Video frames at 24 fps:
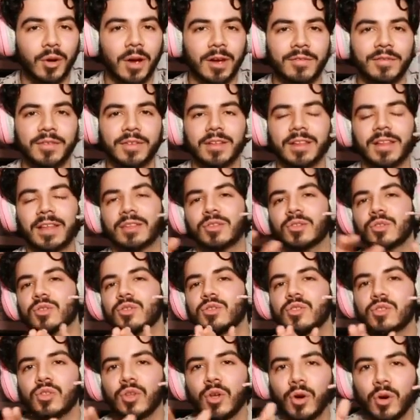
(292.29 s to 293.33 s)
feel like there's
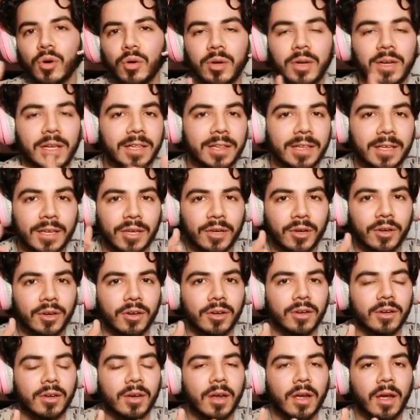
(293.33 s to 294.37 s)
no
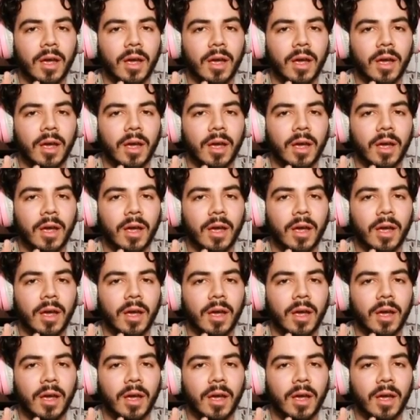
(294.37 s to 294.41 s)
clear